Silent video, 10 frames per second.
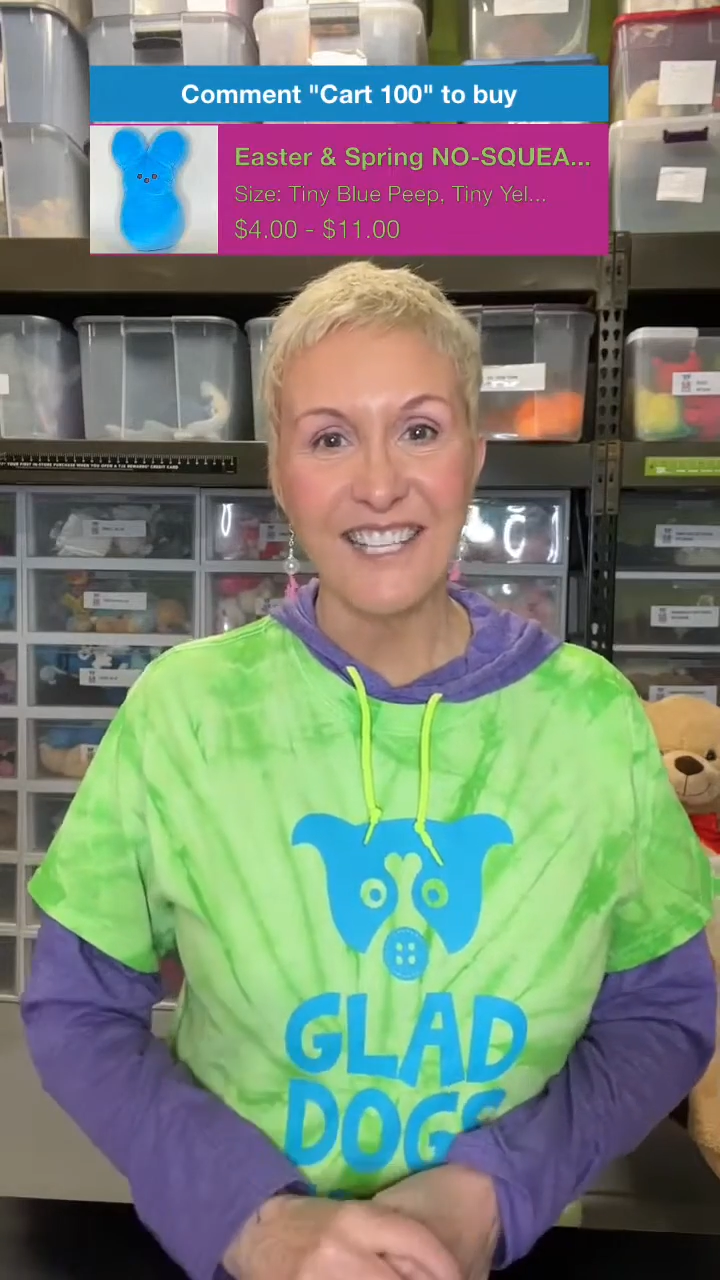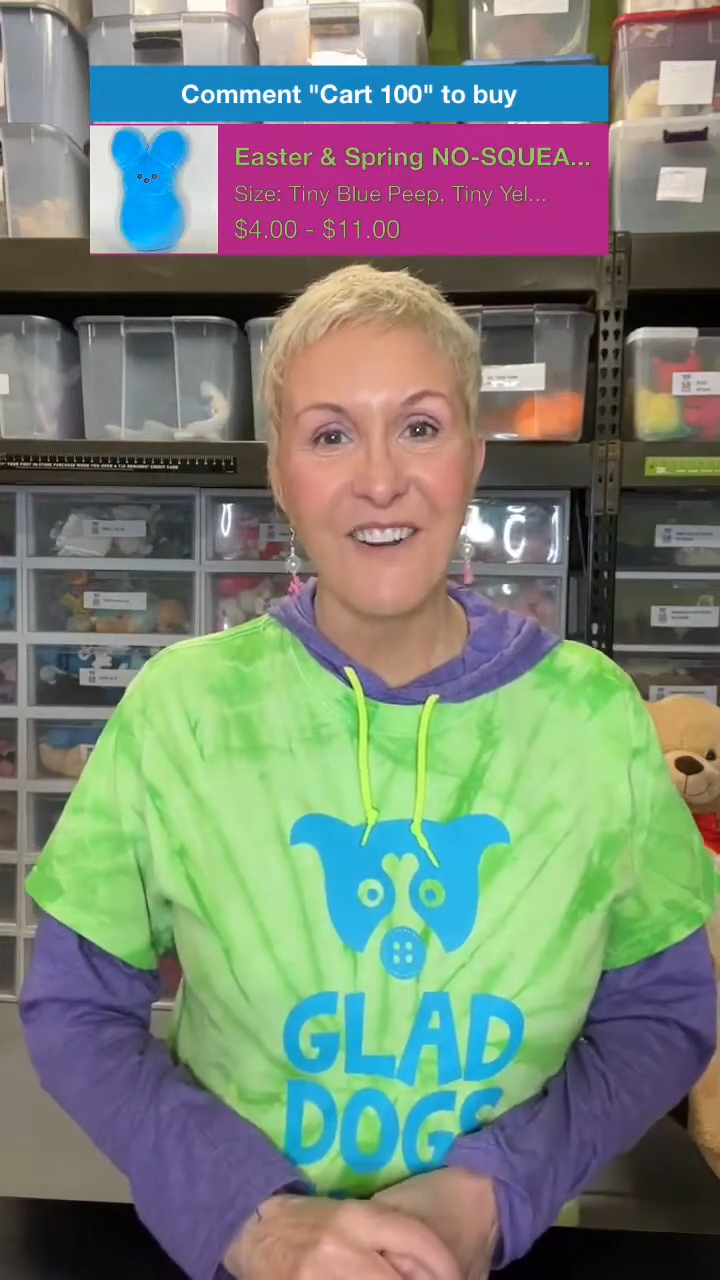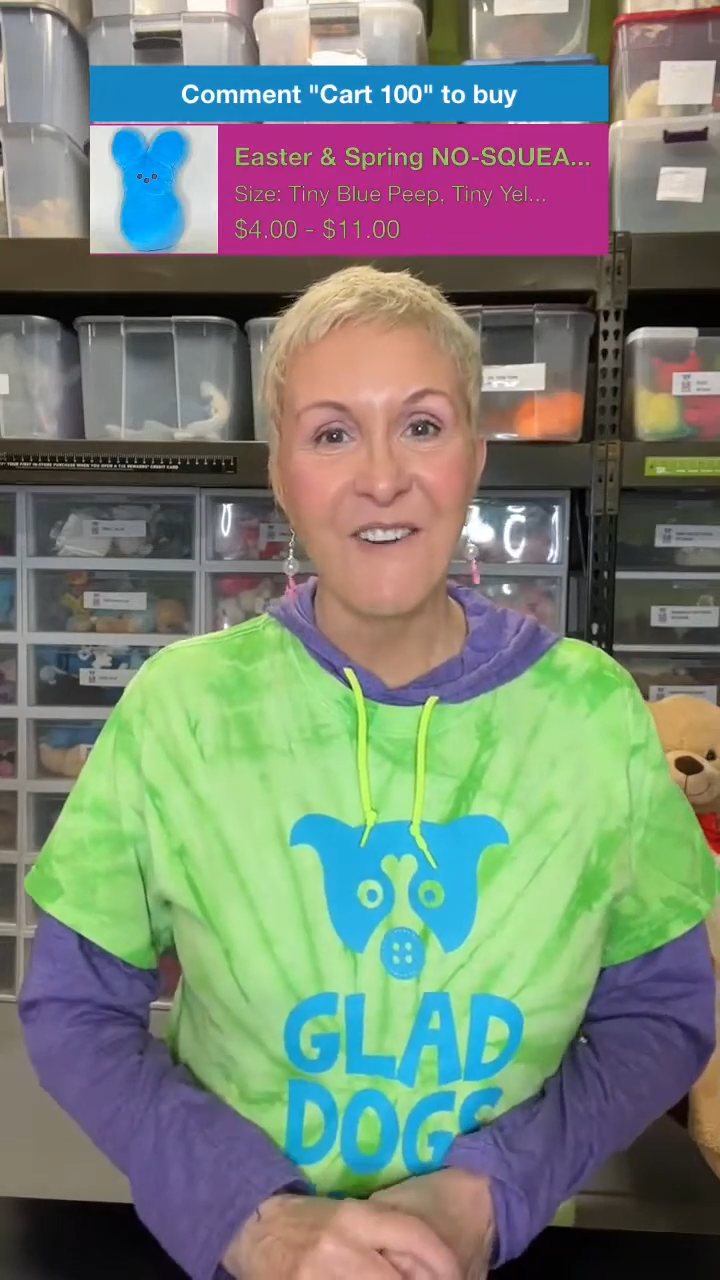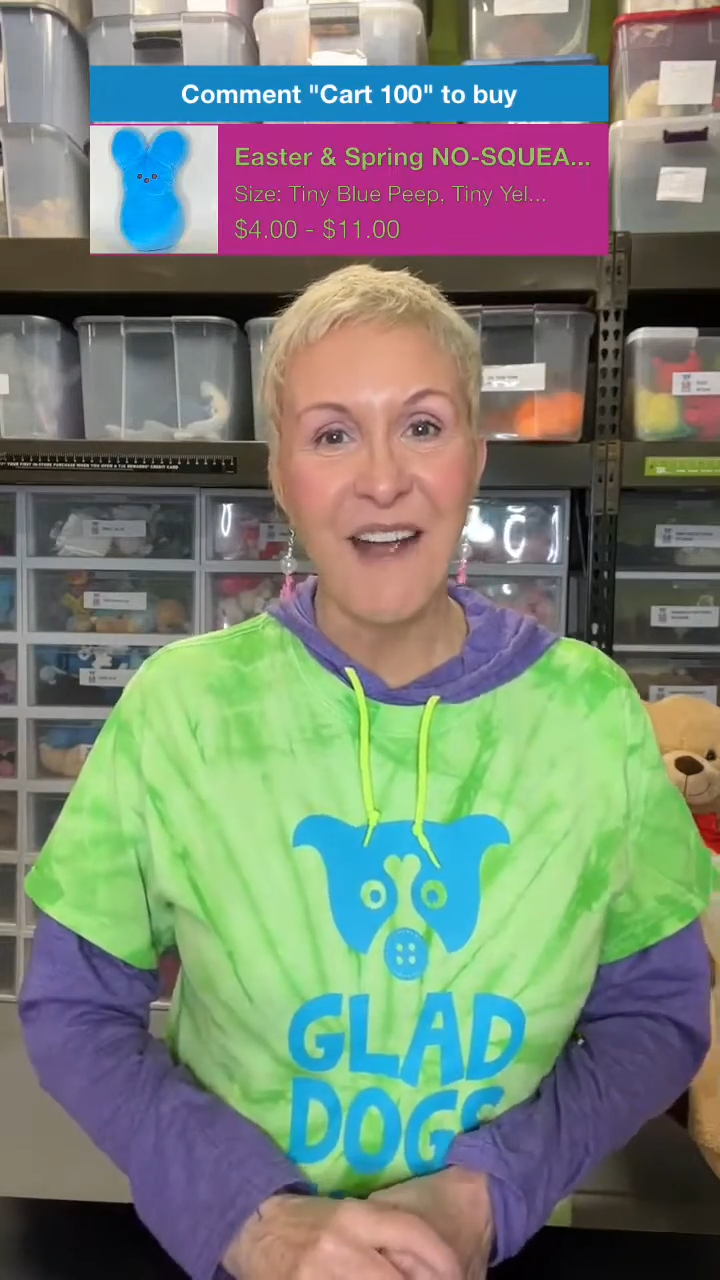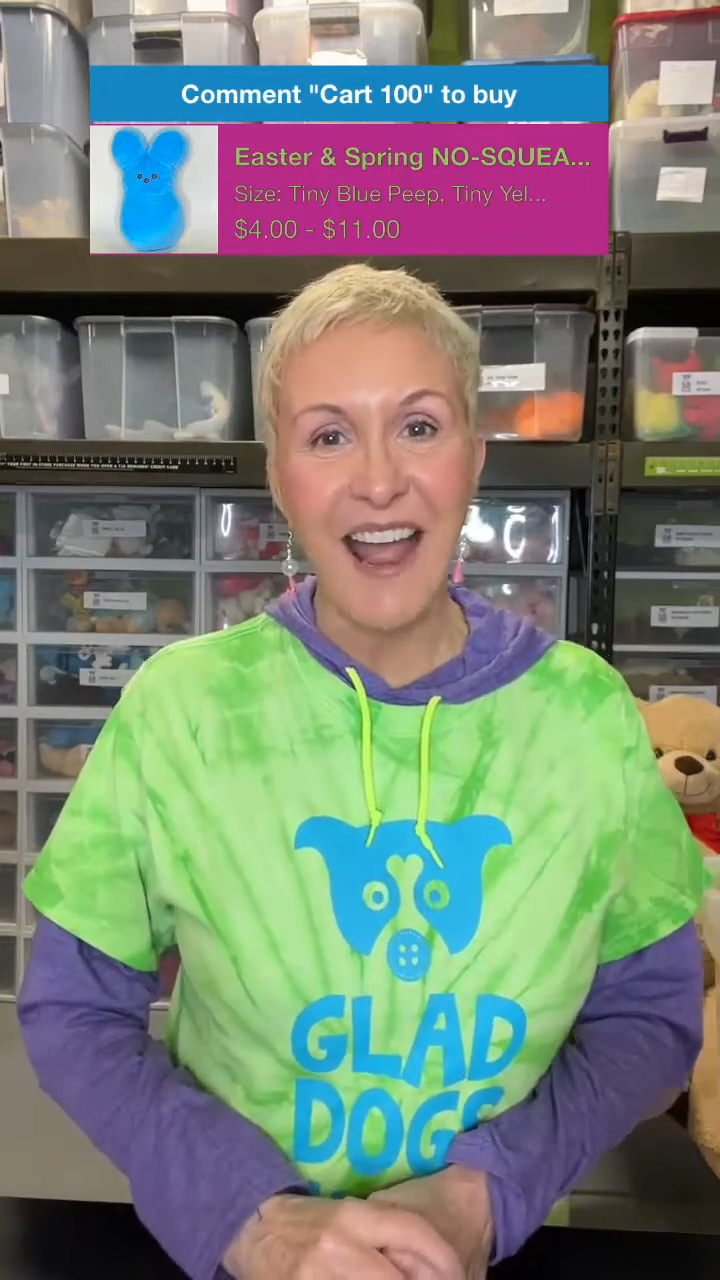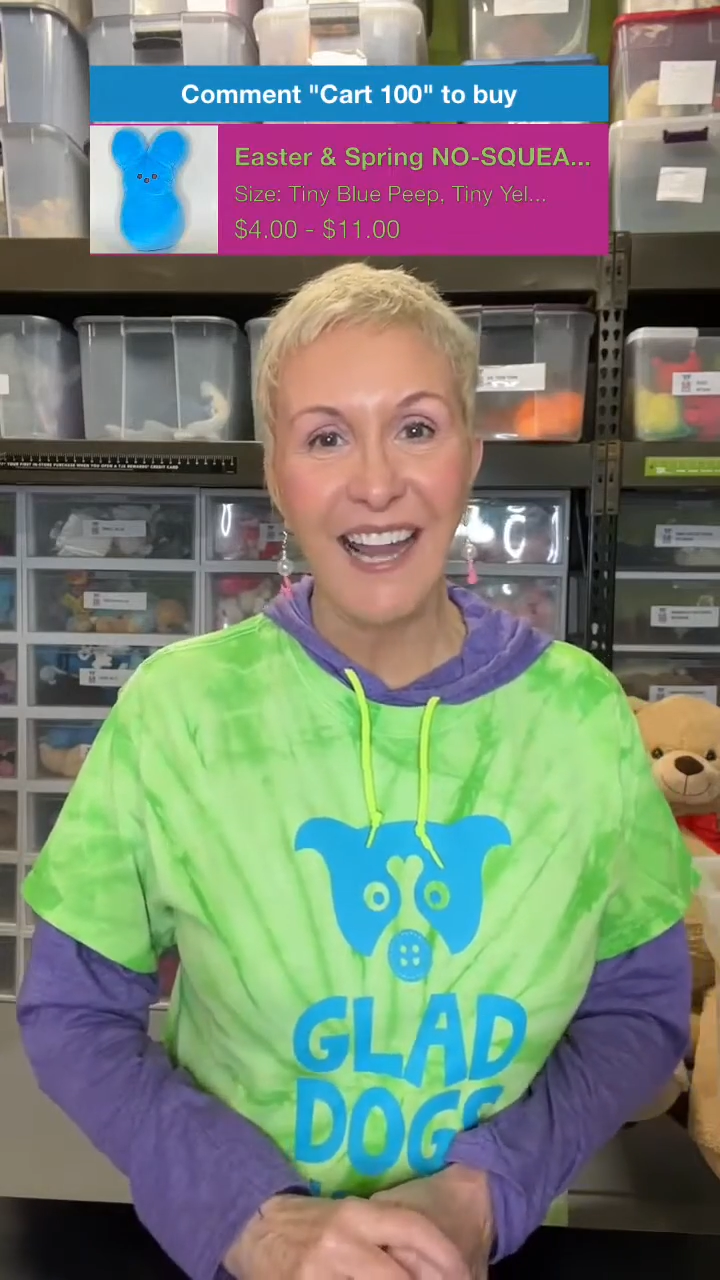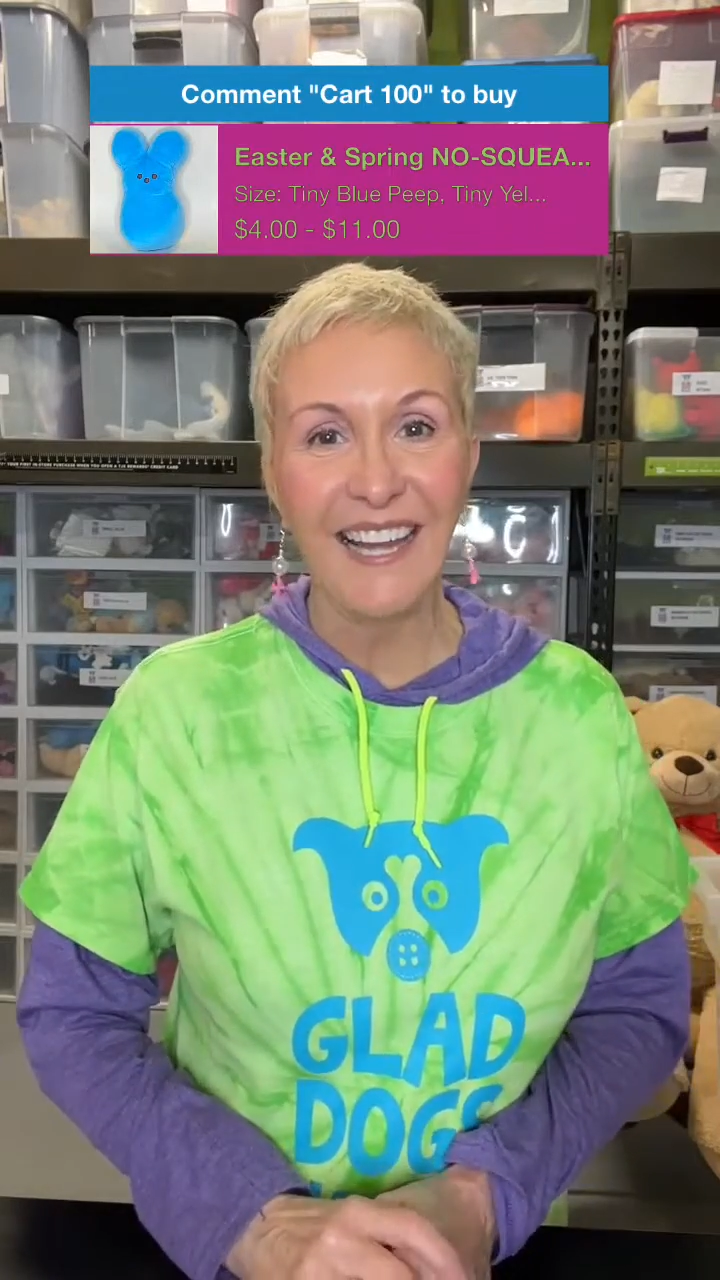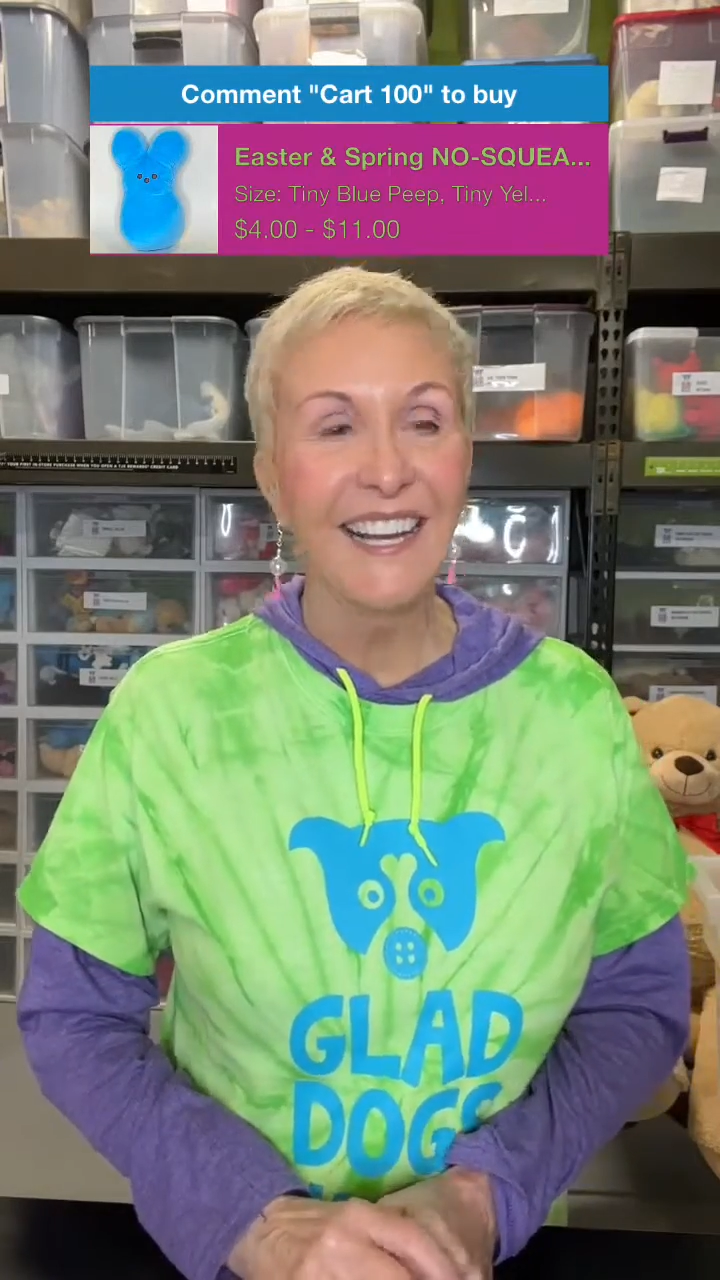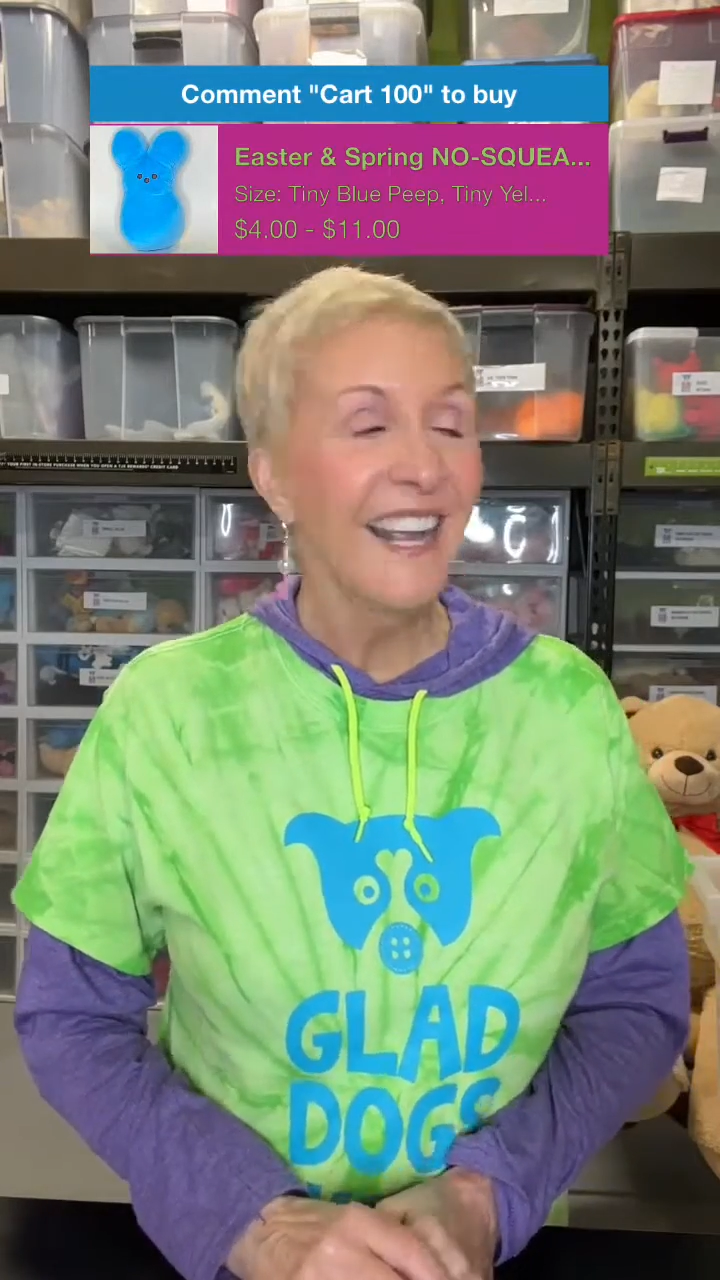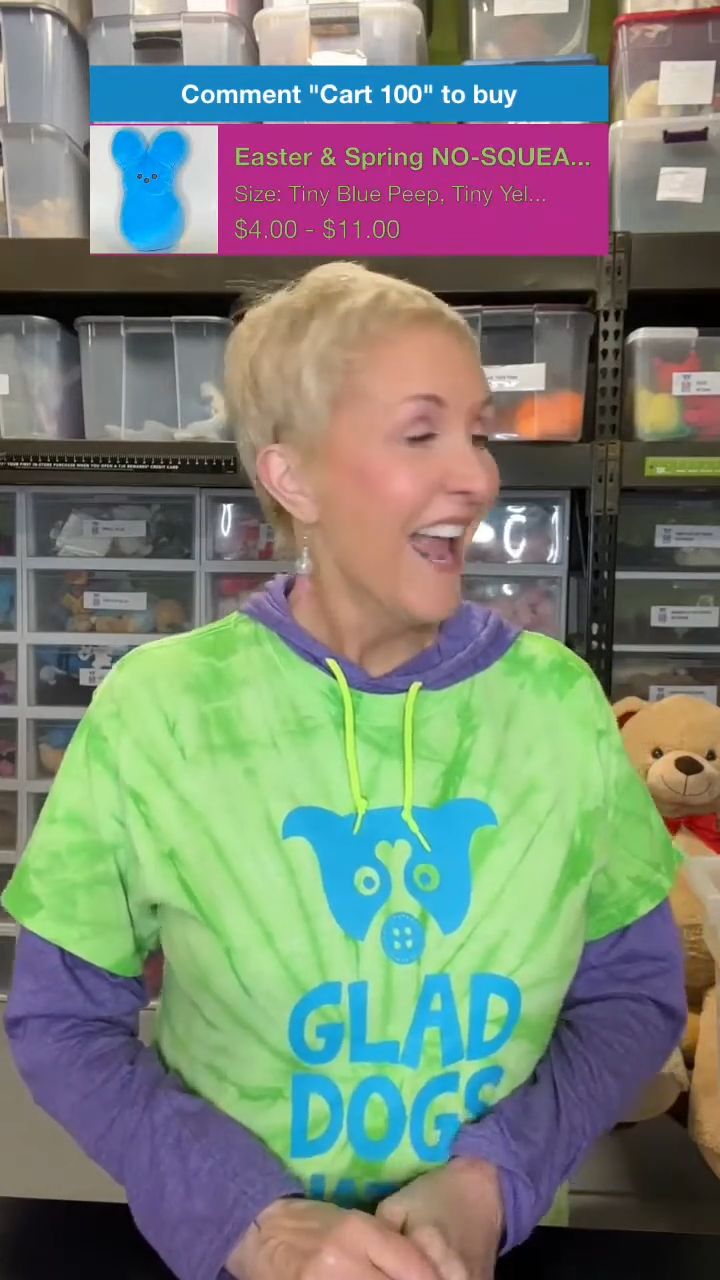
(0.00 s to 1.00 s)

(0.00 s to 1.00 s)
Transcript: away,